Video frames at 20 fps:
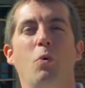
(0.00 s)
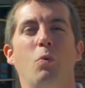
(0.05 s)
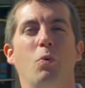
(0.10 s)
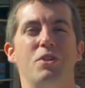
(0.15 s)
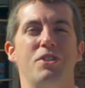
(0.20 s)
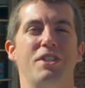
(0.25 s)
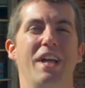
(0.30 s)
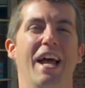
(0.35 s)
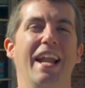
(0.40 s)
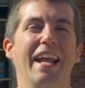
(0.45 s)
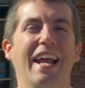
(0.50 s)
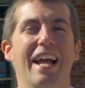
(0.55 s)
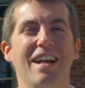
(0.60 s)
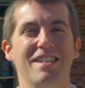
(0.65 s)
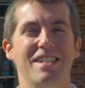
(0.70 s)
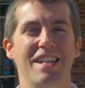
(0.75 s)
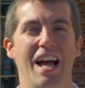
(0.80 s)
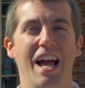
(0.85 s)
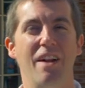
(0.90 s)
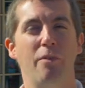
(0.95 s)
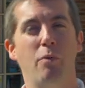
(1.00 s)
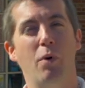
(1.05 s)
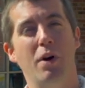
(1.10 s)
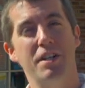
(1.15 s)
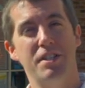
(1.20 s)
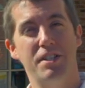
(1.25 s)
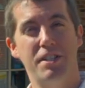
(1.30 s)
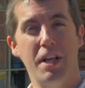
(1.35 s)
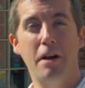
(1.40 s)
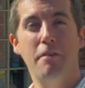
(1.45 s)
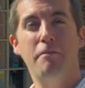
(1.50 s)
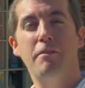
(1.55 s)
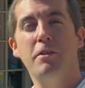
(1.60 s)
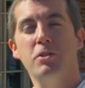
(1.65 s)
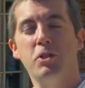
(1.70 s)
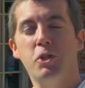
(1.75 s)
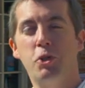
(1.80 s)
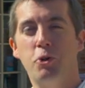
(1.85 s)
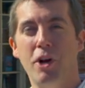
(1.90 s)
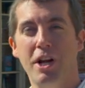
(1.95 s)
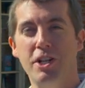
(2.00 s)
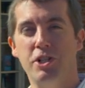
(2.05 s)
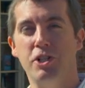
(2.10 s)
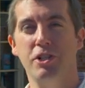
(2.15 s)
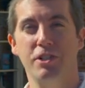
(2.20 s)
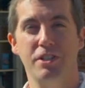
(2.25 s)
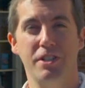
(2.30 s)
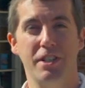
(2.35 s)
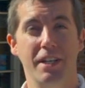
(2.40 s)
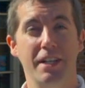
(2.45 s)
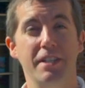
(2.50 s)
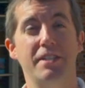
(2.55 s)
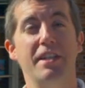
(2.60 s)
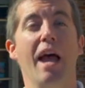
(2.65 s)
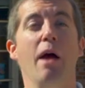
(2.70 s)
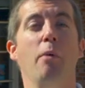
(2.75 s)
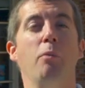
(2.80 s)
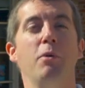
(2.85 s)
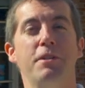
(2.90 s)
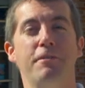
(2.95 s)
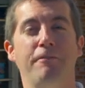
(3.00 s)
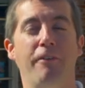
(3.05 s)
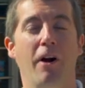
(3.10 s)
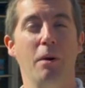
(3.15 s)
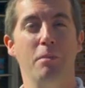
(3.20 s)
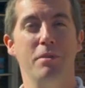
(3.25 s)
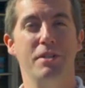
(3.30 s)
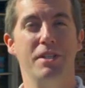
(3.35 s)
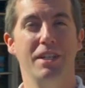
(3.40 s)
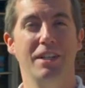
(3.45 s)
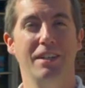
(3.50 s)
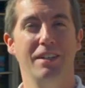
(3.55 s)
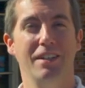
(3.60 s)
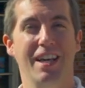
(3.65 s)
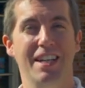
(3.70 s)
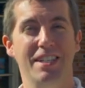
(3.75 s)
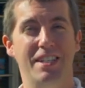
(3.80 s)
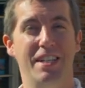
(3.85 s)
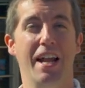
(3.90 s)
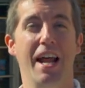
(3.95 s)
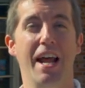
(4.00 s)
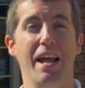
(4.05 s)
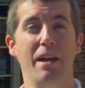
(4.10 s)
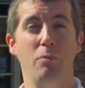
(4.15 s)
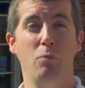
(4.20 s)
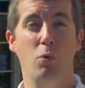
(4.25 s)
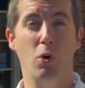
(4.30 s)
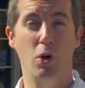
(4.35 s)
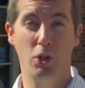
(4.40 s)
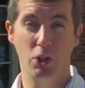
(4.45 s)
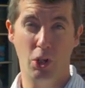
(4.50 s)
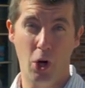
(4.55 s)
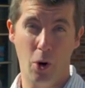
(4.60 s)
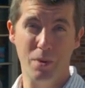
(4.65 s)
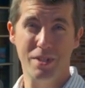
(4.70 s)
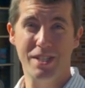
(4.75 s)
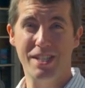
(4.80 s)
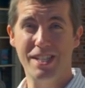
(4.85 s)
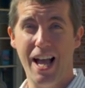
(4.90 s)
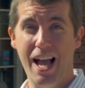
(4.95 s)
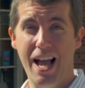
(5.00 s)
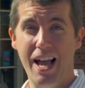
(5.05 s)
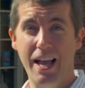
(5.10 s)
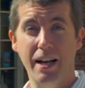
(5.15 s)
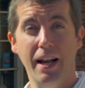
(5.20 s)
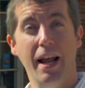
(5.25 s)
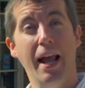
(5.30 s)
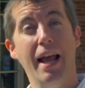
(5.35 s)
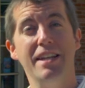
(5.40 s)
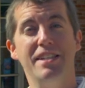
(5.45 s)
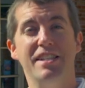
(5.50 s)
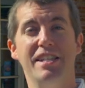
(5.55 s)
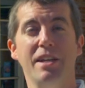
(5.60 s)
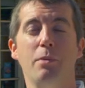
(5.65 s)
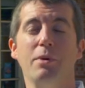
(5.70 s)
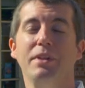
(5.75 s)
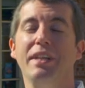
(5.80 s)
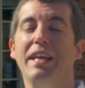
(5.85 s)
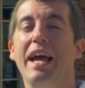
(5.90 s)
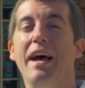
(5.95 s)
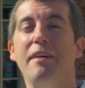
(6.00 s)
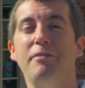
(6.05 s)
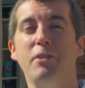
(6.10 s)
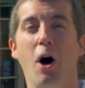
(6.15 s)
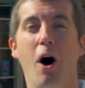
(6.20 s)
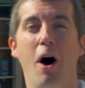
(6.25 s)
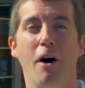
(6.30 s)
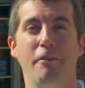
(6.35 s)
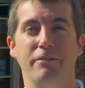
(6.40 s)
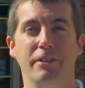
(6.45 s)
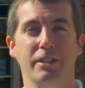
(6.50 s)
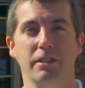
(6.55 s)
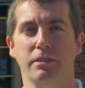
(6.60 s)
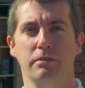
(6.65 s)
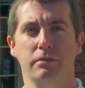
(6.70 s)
We're standing outside of one of Centreville's treasures. It's Edwards Pharmacy. And today, we're gonna go inside and see what they Bruce, have to offer.